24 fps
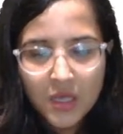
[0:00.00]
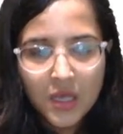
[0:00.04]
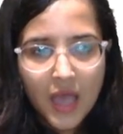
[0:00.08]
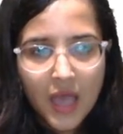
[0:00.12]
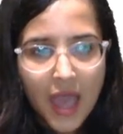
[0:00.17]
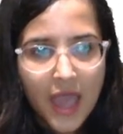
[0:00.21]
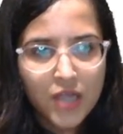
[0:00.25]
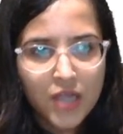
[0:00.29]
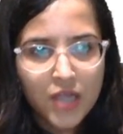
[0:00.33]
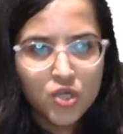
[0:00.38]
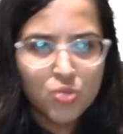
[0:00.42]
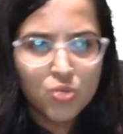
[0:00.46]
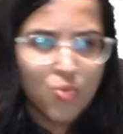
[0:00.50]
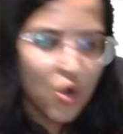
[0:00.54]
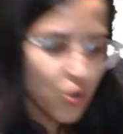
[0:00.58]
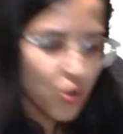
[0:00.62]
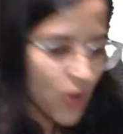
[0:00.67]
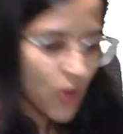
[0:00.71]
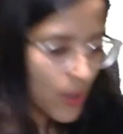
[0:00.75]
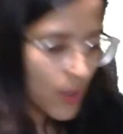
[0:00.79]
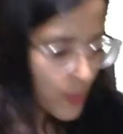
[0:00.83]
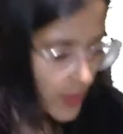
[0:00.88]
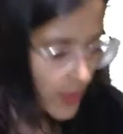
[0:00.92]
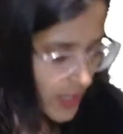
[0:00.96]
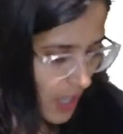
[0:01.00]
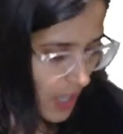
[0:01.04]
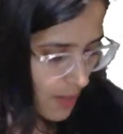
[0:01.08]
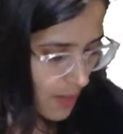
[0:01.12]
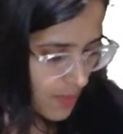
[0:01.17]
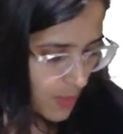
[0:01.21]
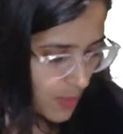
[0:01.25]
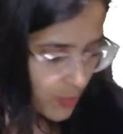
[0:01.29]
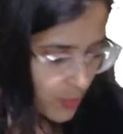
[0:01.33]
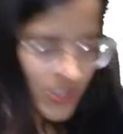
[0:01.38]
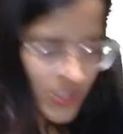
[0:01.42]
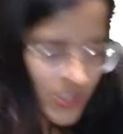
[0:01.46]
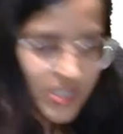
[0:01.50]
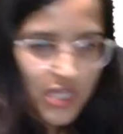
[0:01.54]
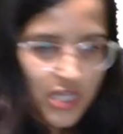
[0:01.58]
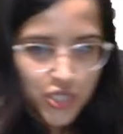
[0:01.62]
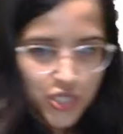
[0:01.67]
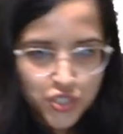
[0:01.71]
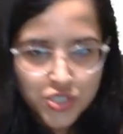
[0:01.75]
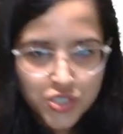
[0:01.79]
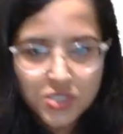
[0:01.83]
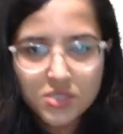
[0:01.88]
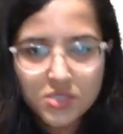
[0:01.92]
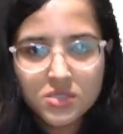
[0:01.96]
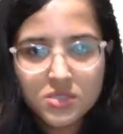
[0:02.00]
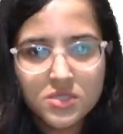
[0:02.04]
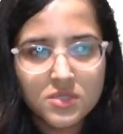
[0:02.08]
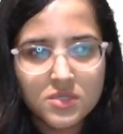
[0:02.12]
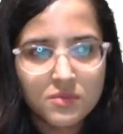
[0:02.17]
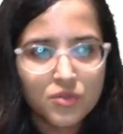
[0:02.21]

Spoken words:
And tomorrow I will come up with sessions.